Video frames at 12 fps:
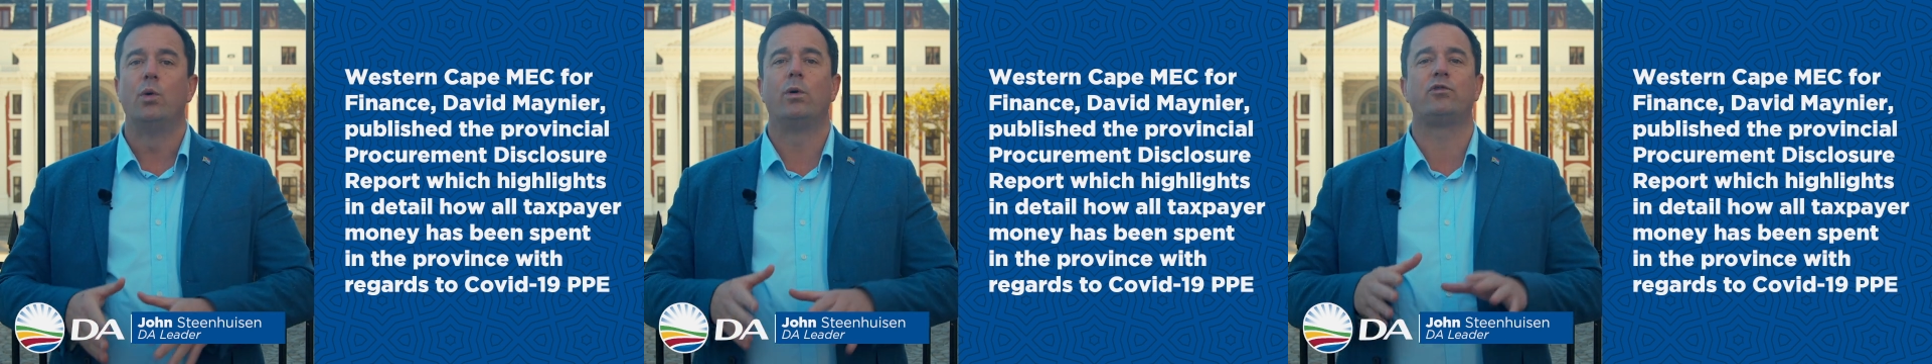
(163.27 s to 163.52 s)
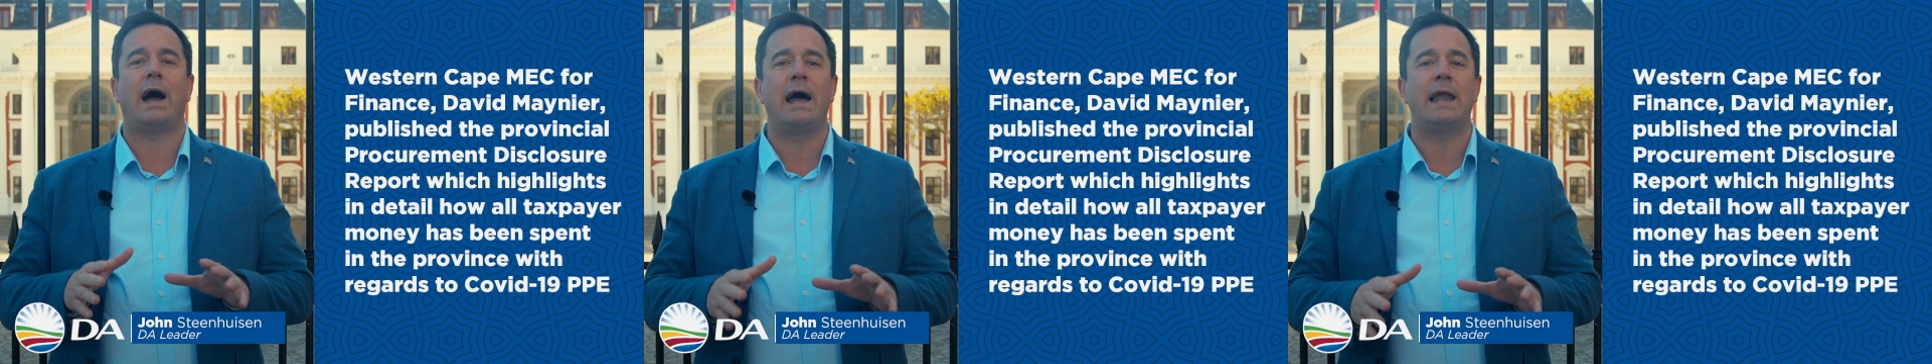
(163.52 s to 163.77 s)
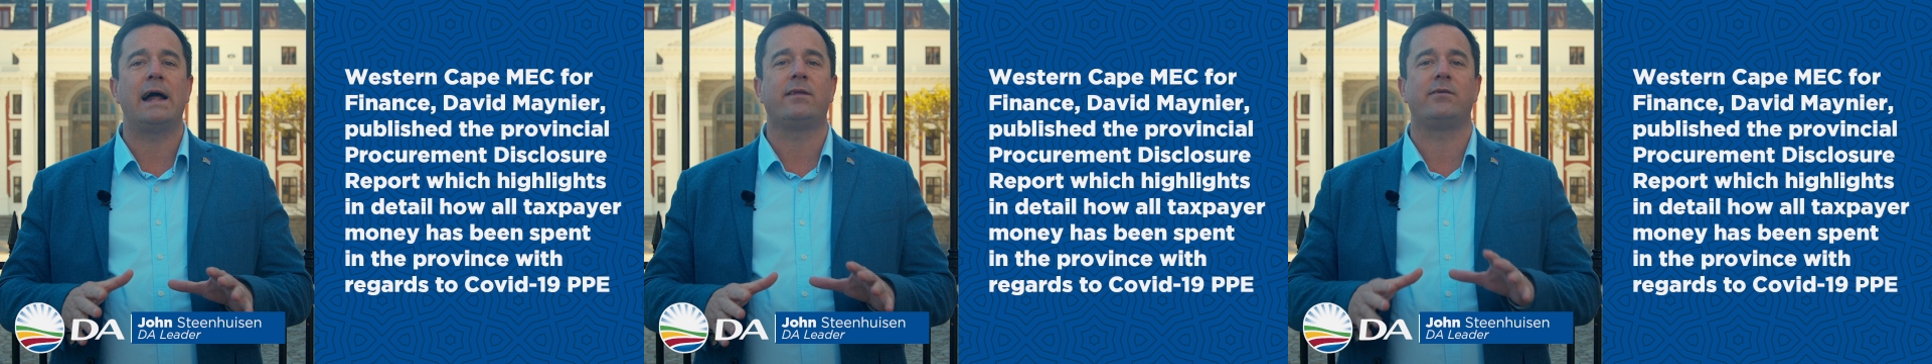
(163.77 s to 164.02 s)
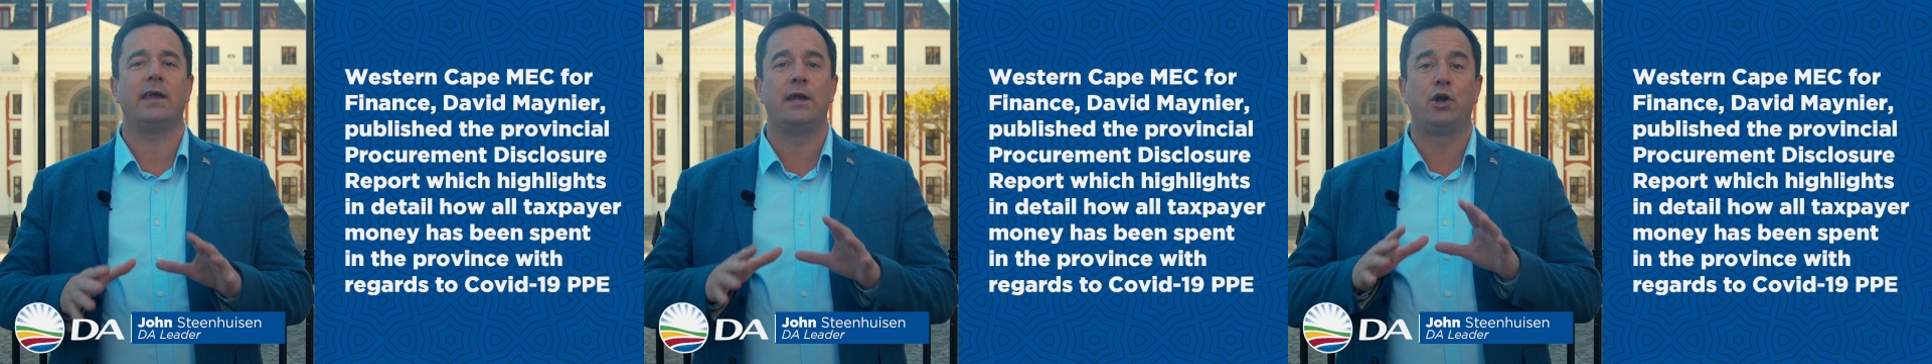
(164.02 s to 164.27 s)
which
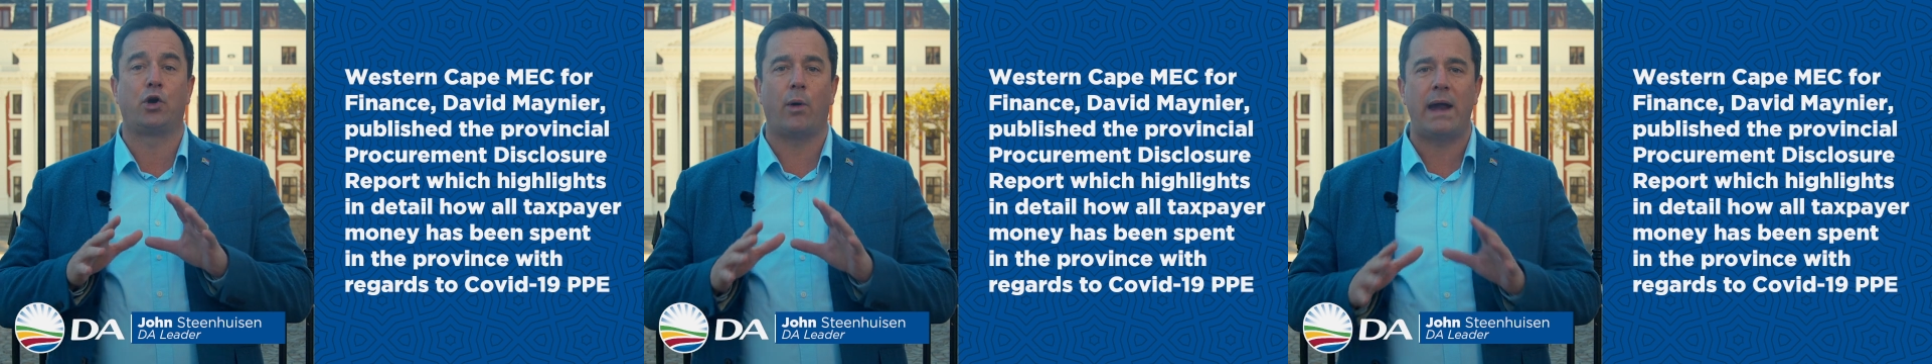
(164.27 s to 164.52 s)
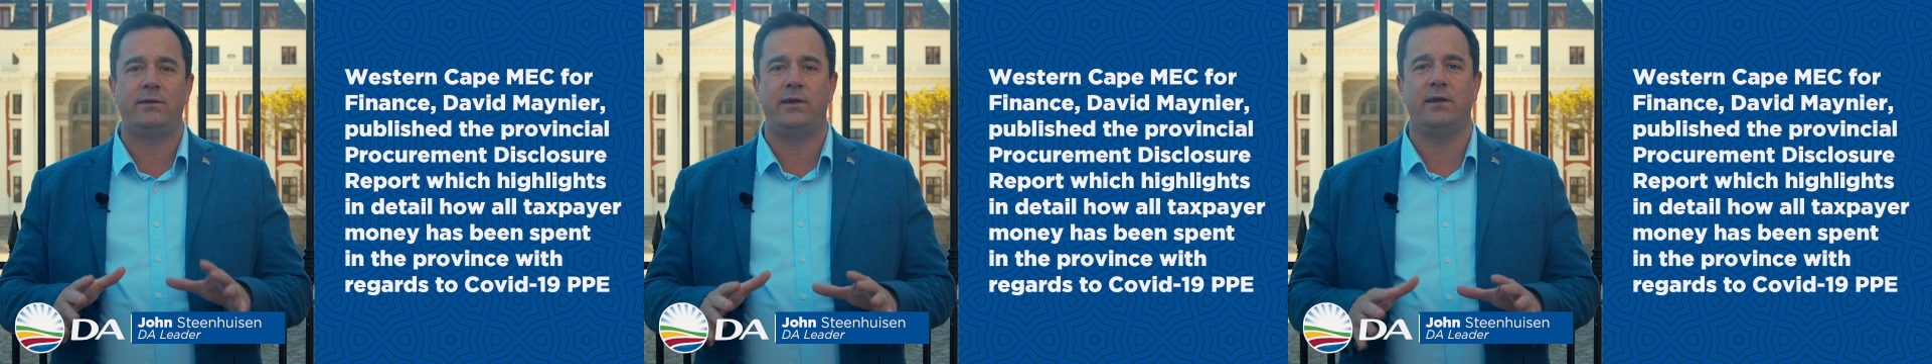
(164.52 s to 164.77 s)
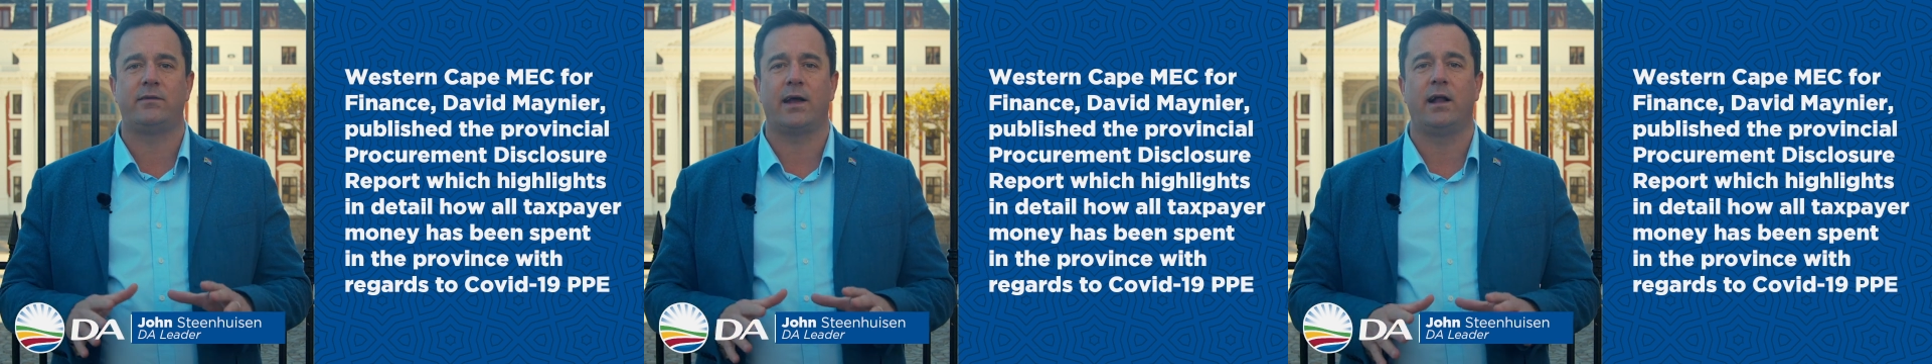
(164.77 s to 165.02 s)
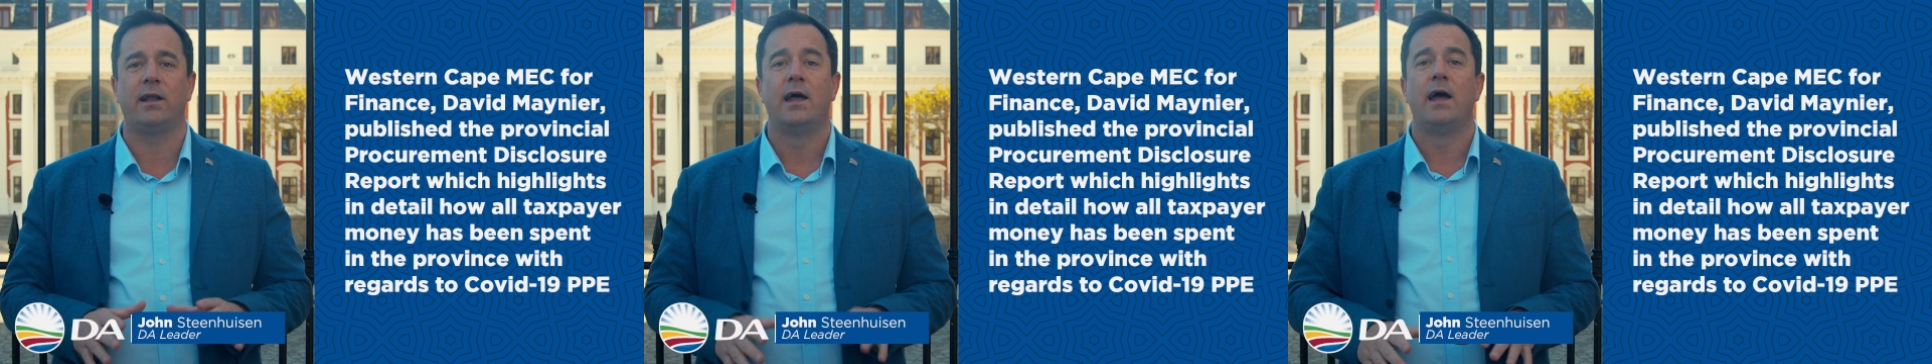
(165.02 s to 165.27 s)
highlights in great
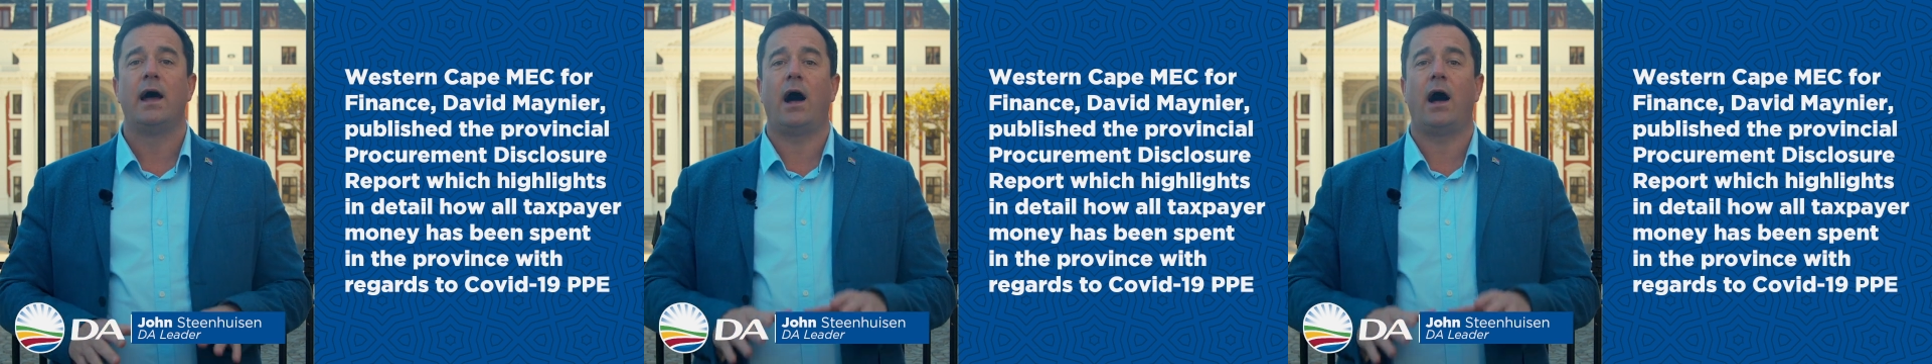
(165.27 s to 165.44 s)
detail